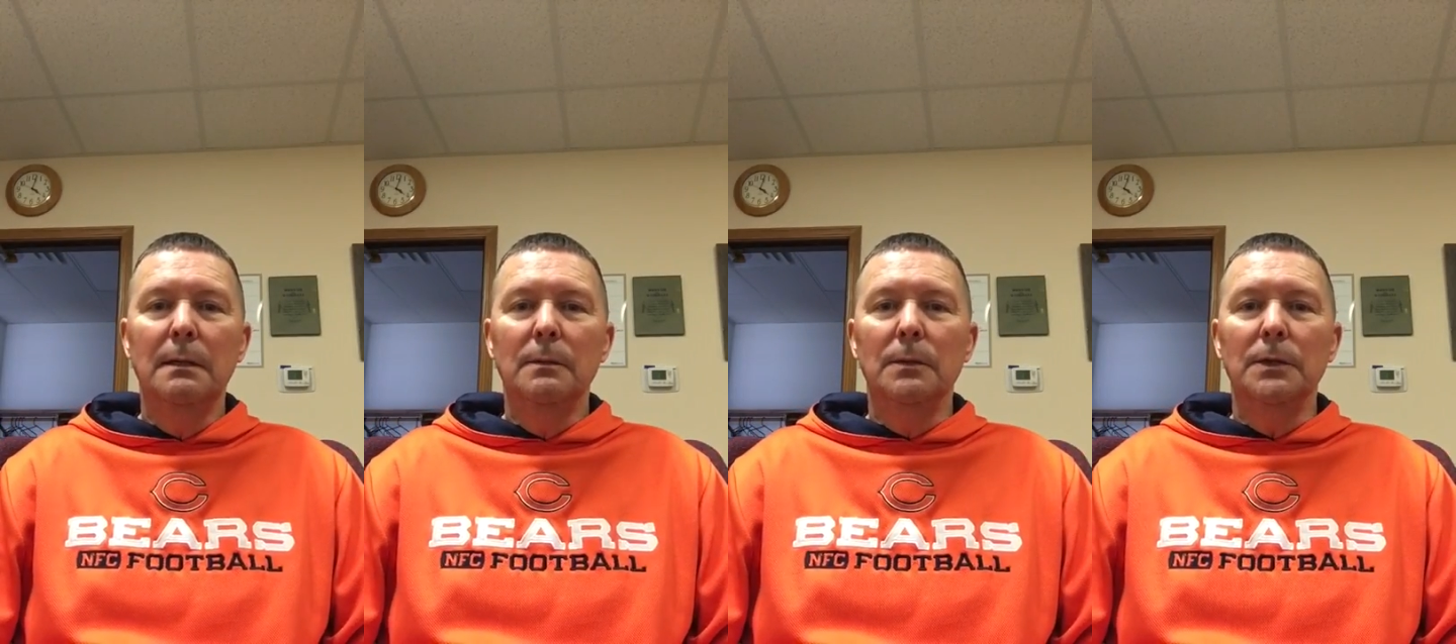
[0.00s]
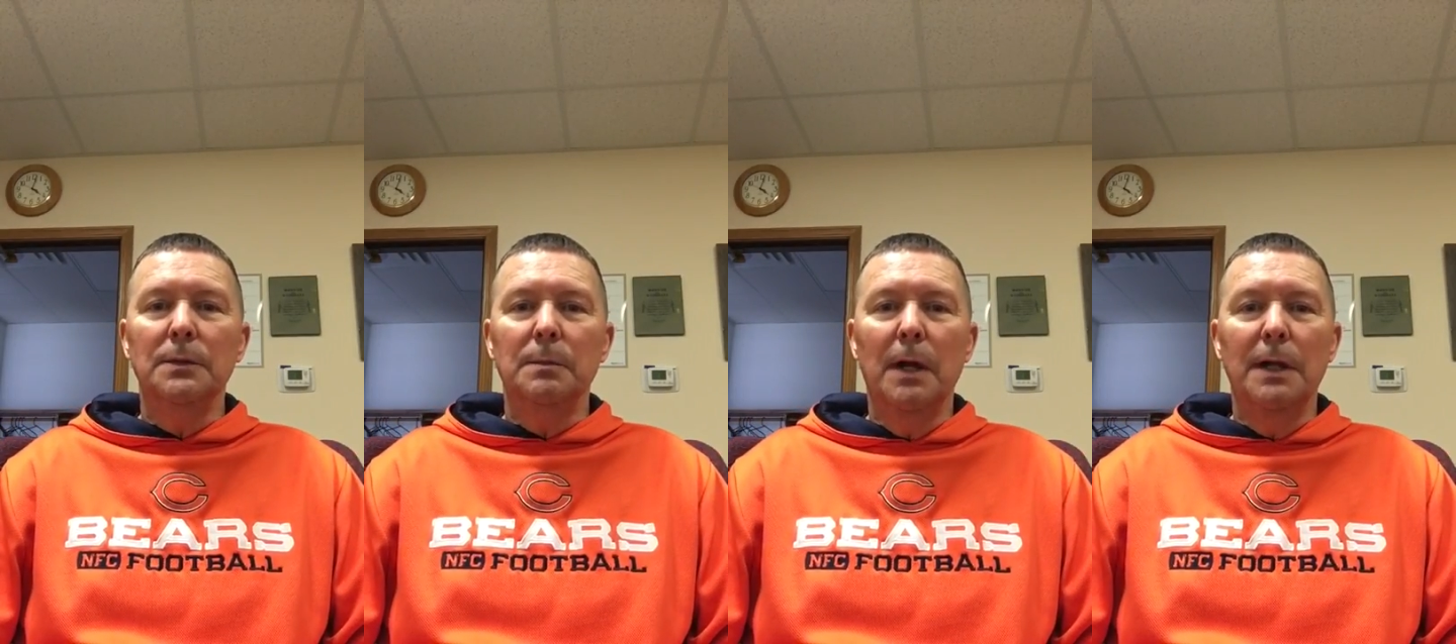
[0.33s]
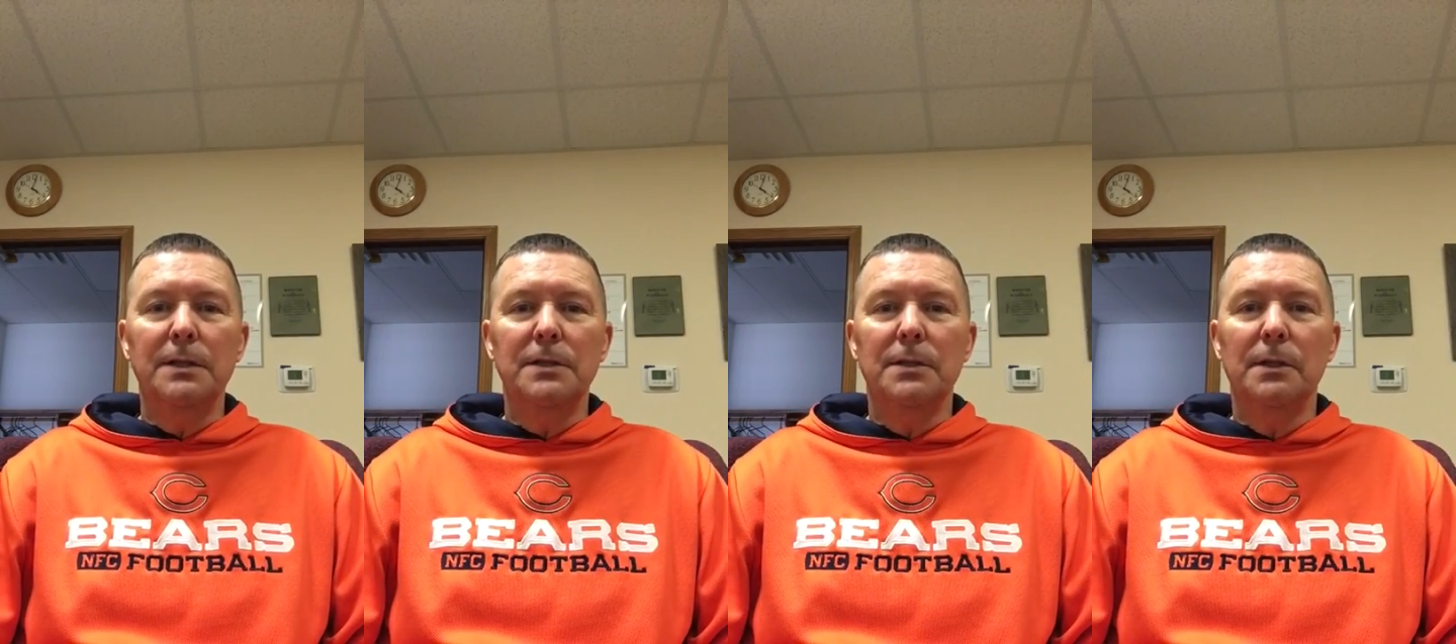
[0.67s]
was
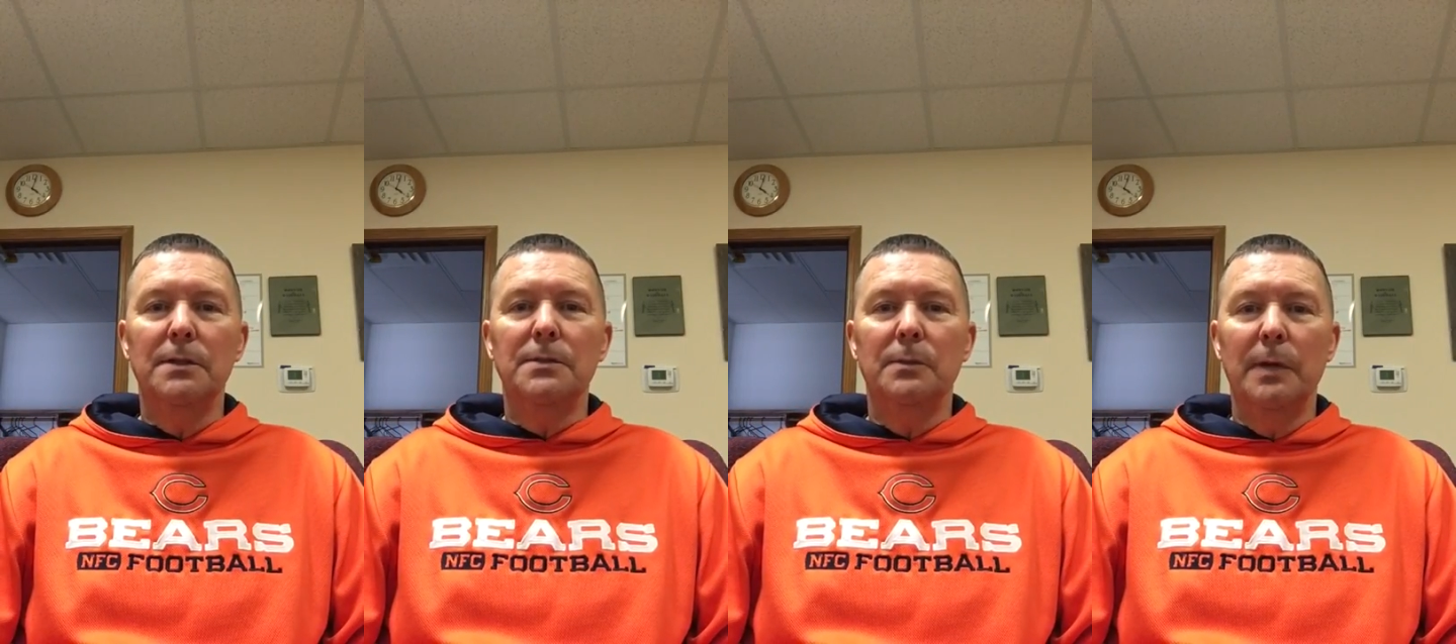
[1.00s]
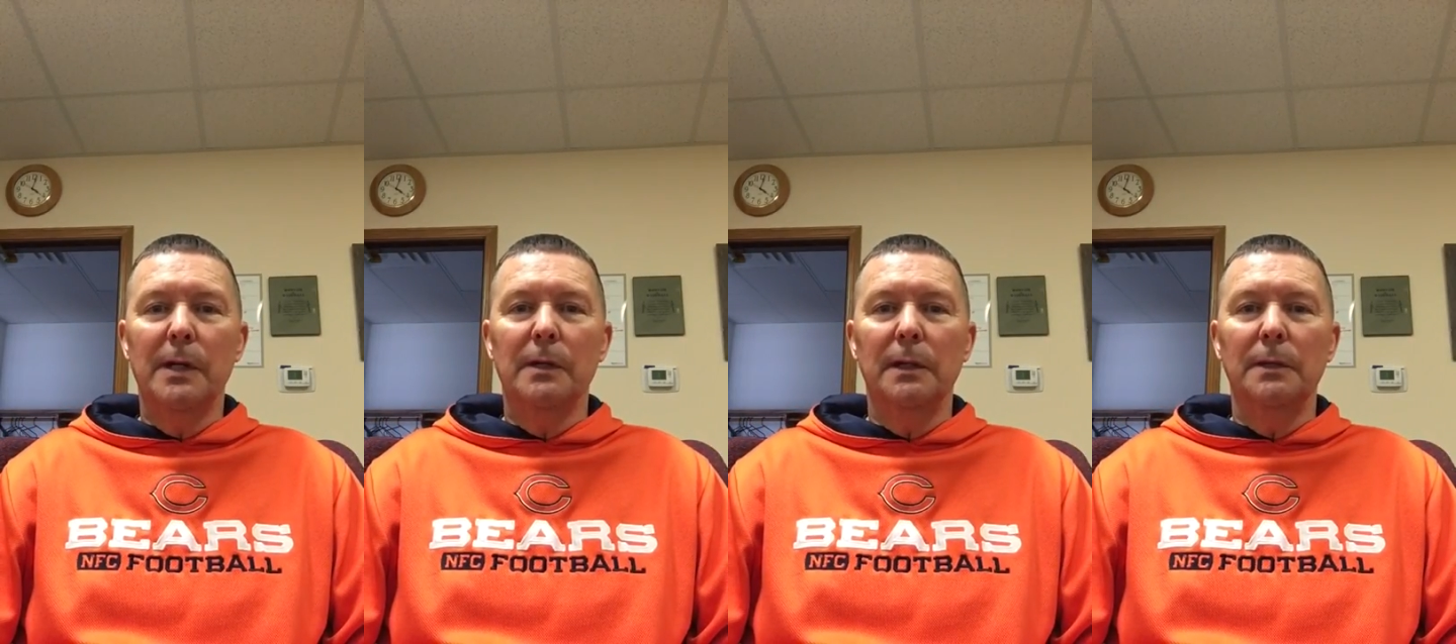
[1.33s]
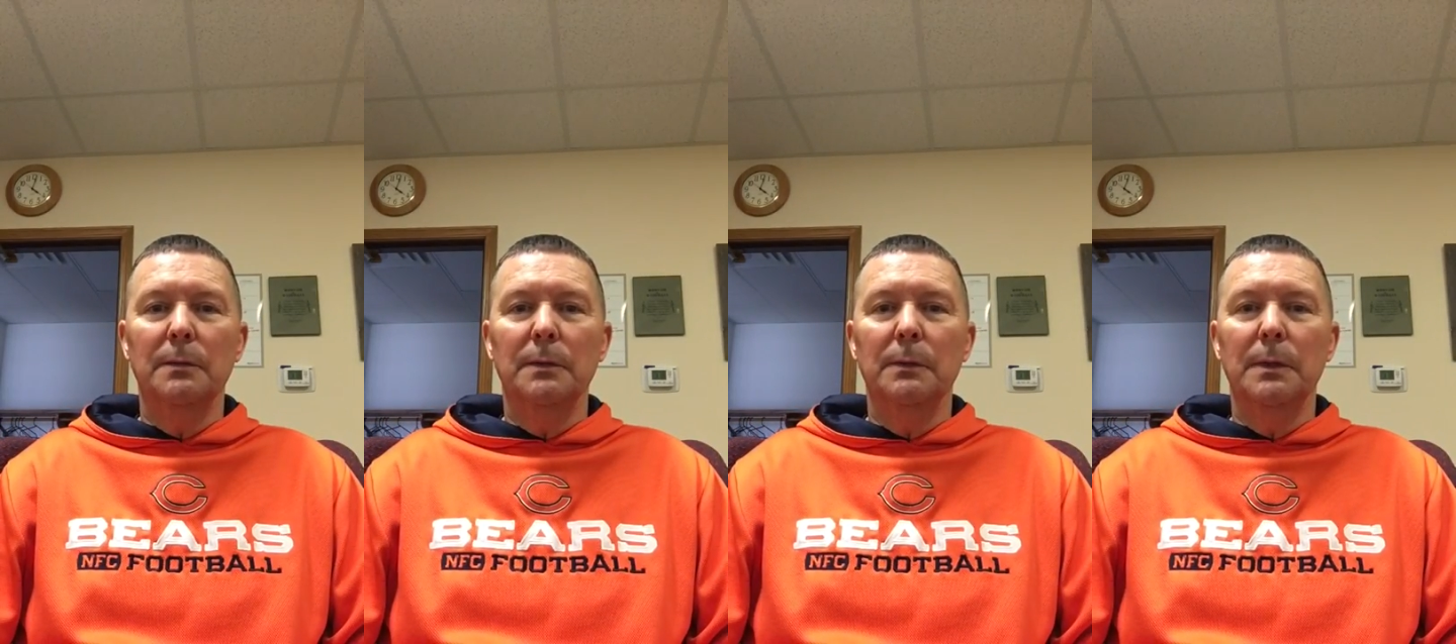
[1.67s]
brought to church regularly
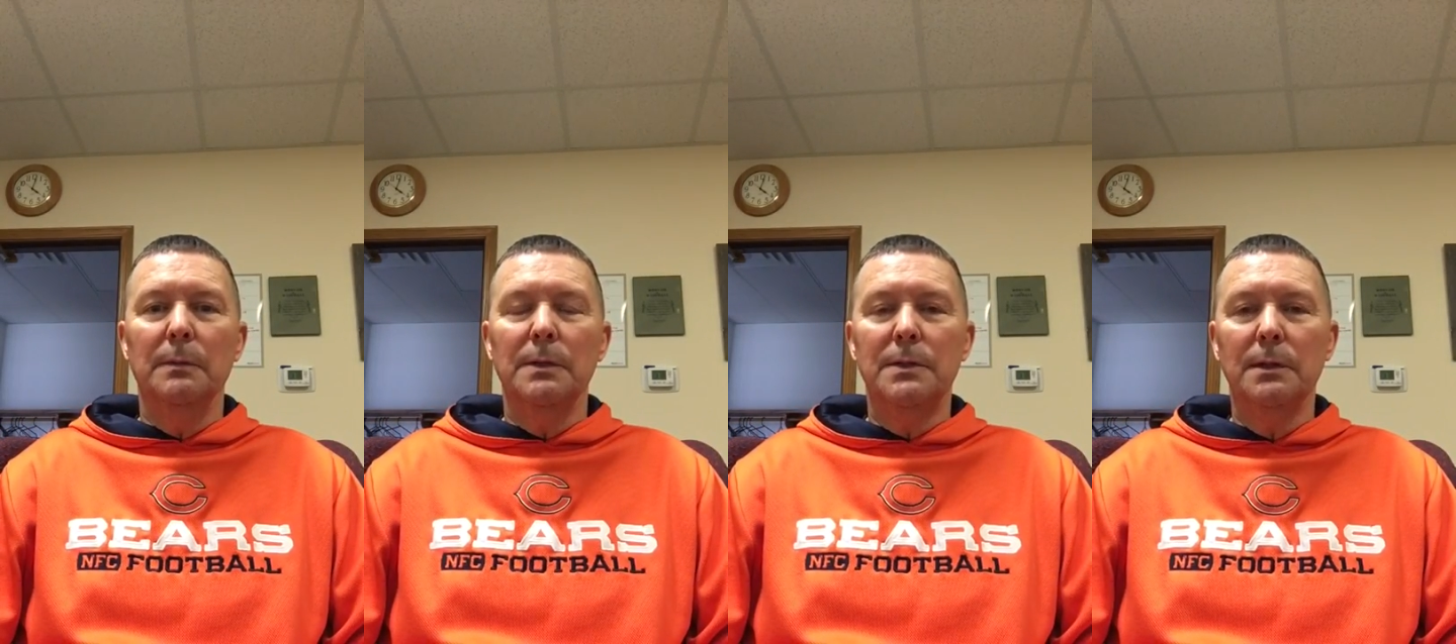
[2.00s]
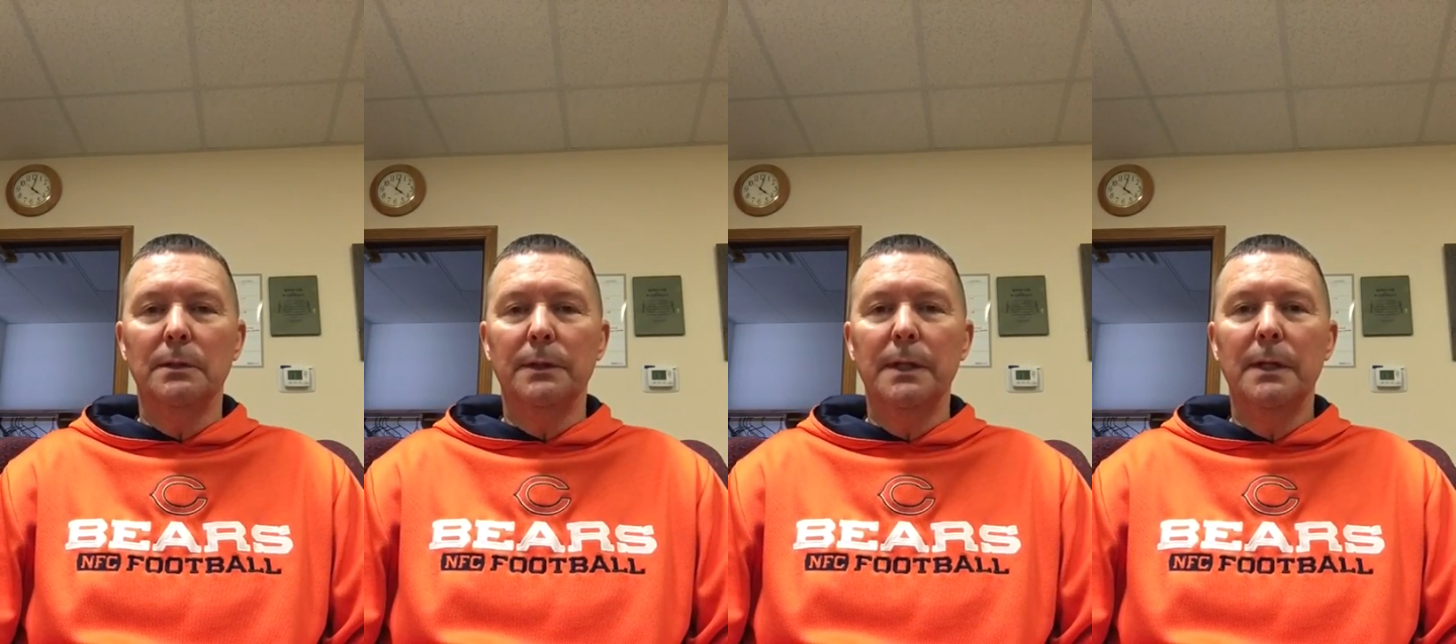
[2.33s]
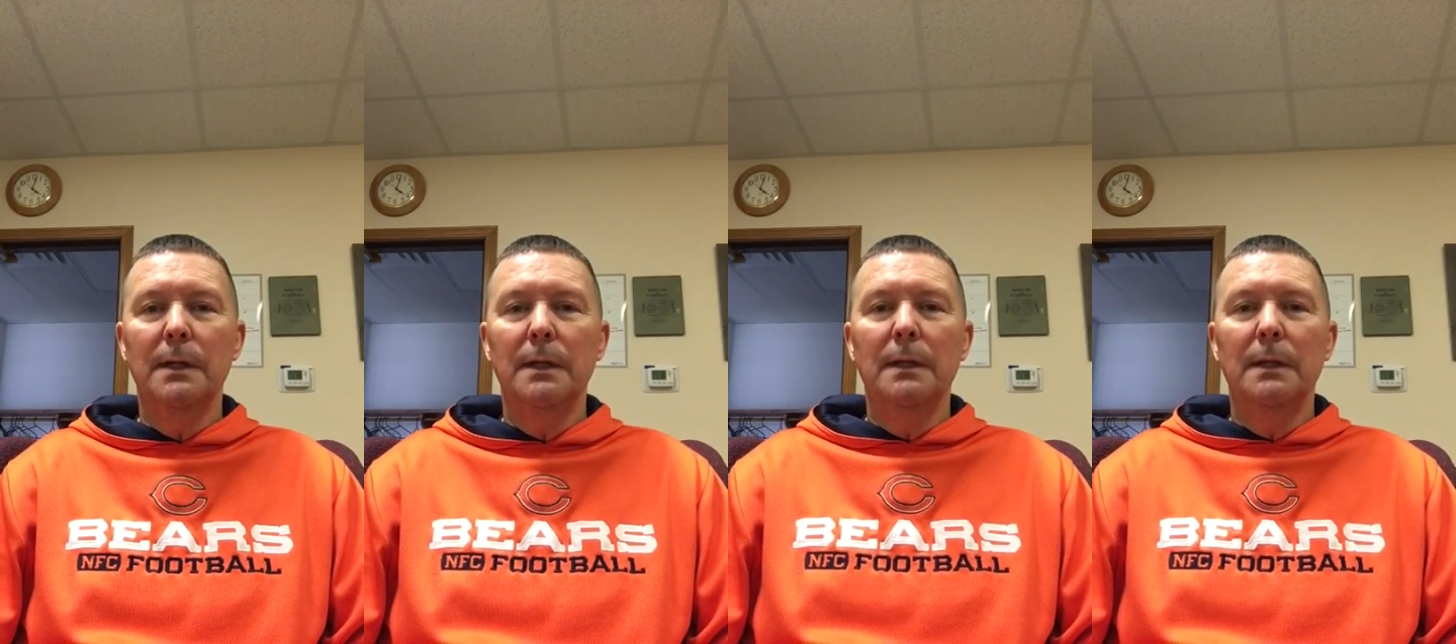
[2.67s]
when we were children,